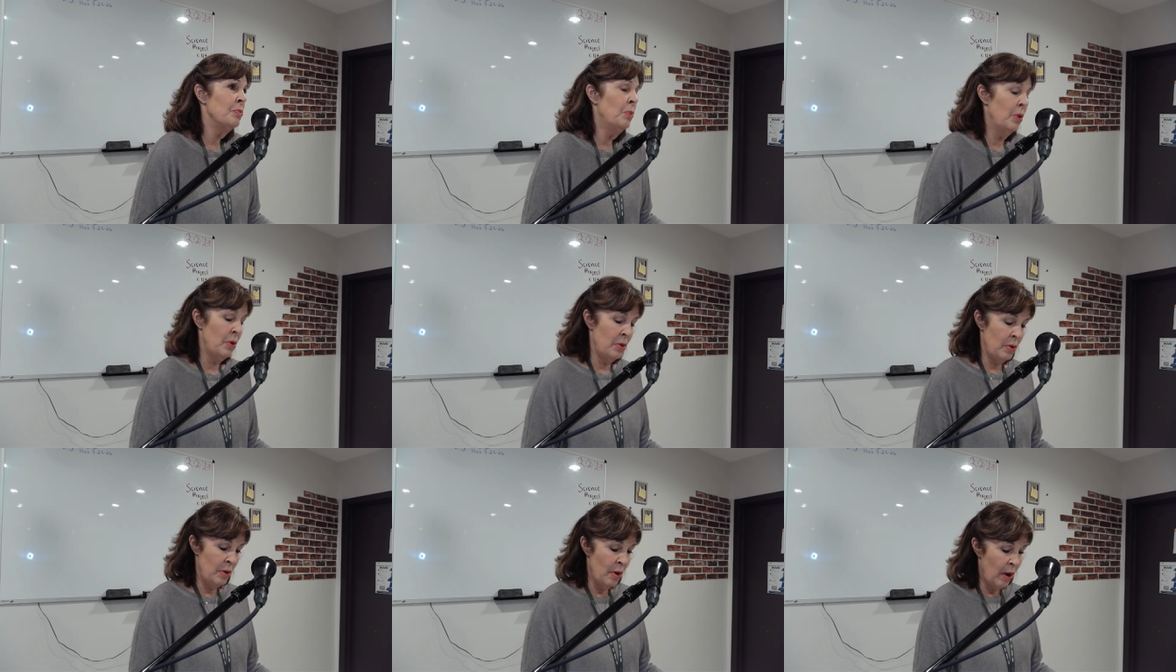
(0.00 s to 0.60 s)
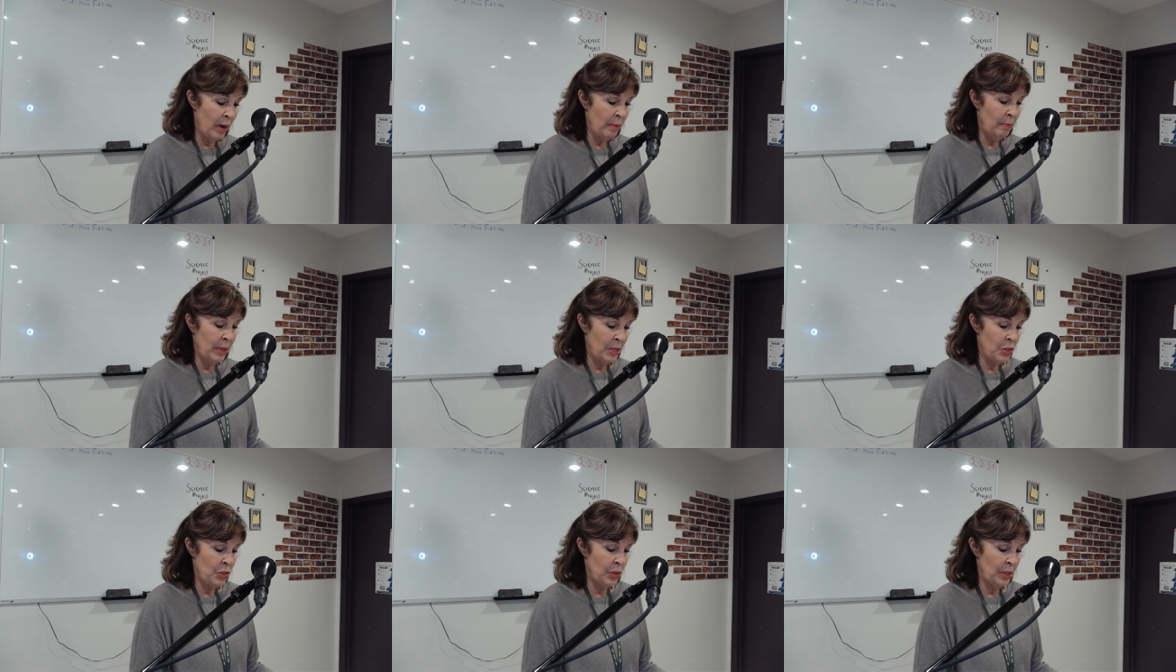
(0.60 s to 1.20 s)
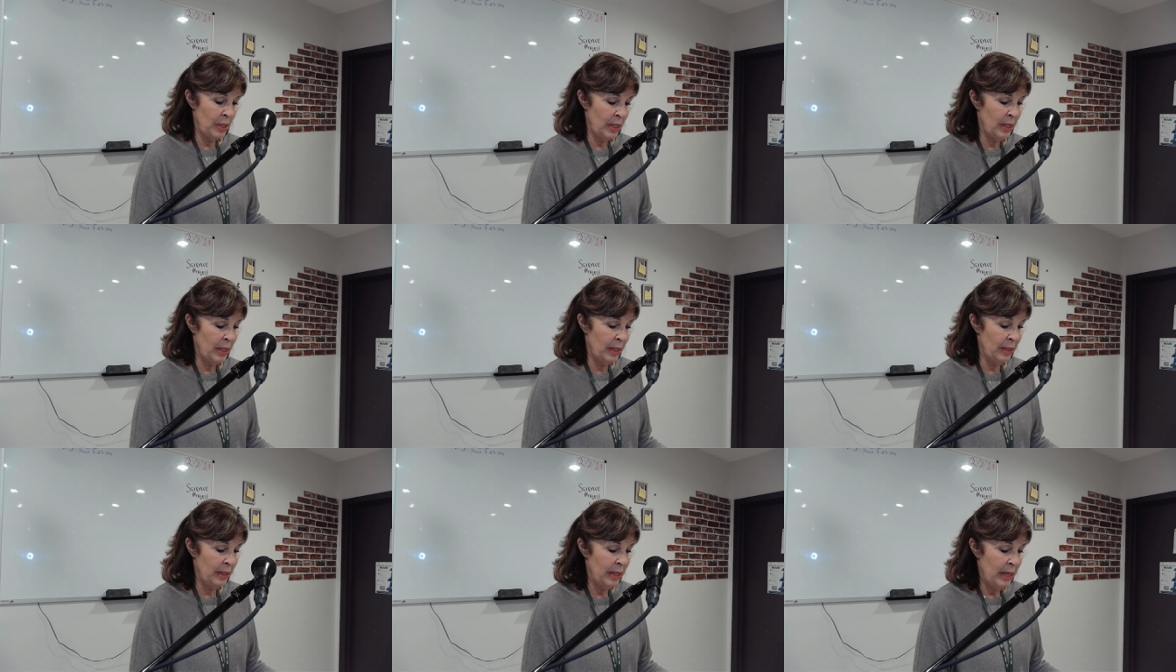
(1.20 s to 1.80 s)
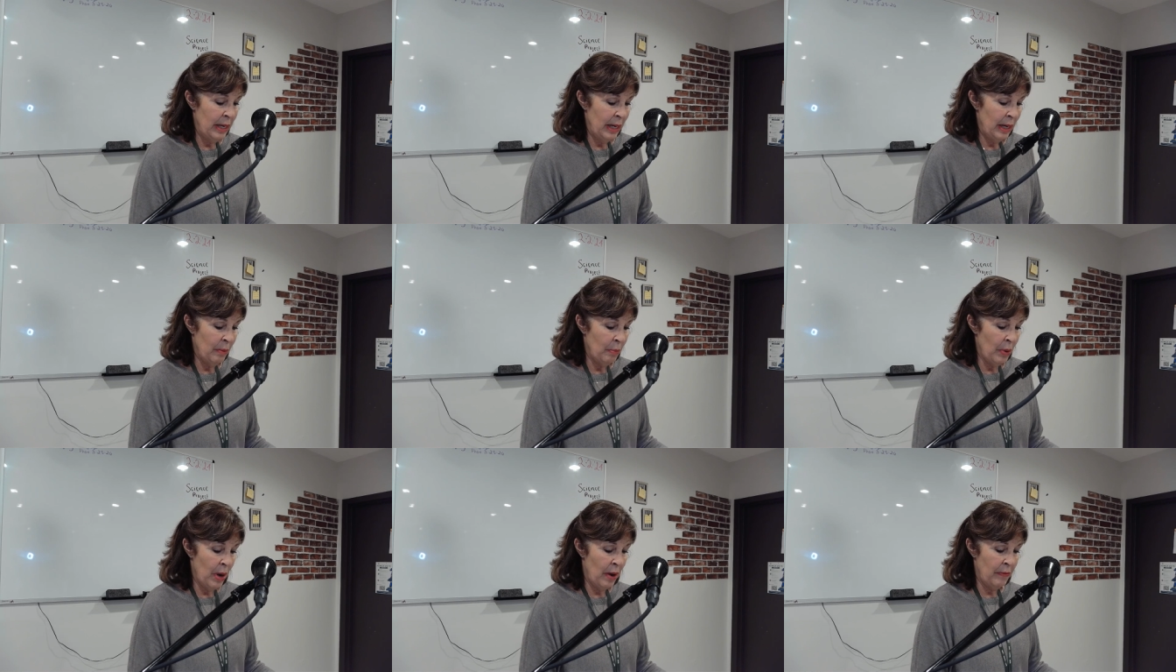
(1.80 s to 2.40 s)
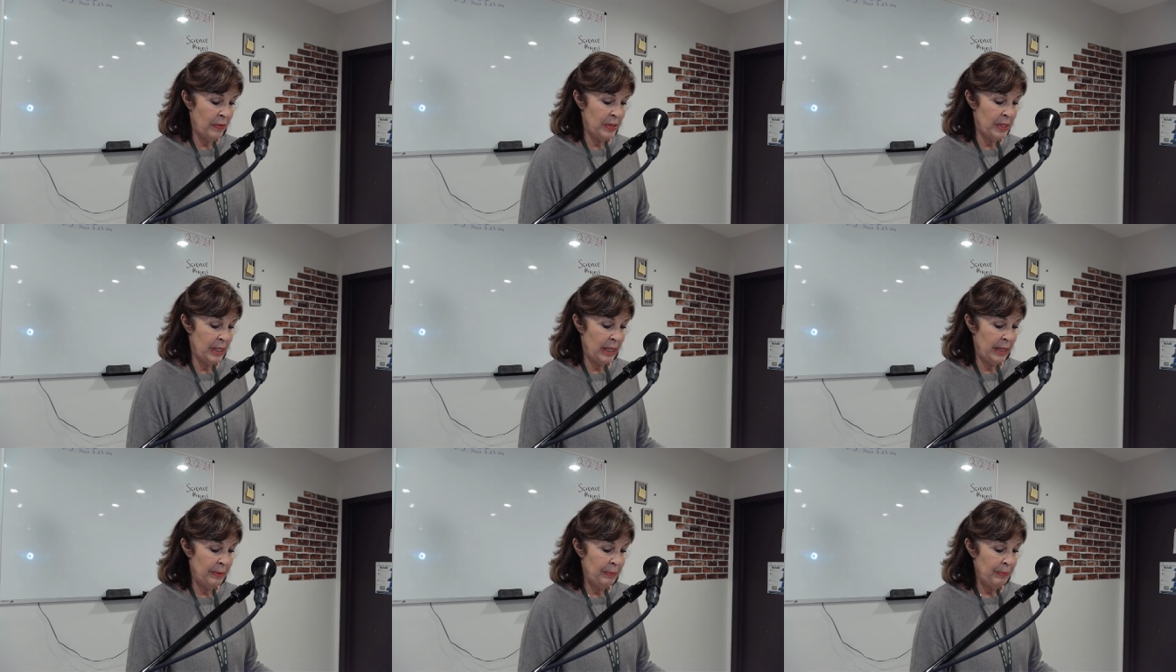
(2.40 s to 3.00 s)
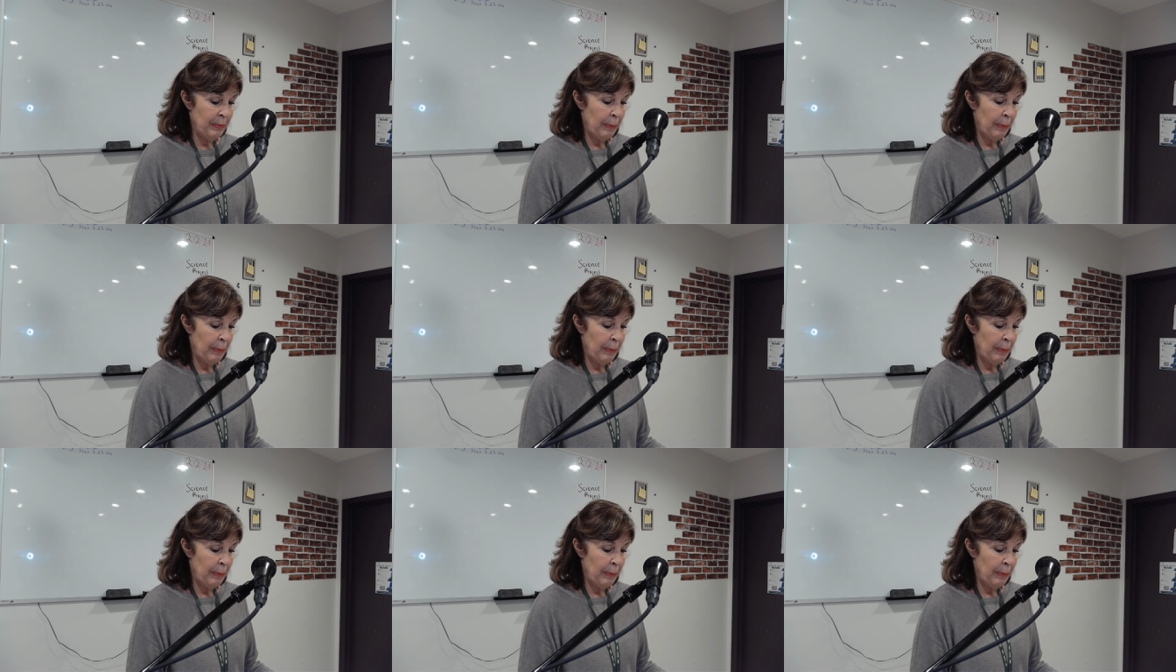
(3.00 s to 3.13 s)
We're not mentioned in it in prophecy.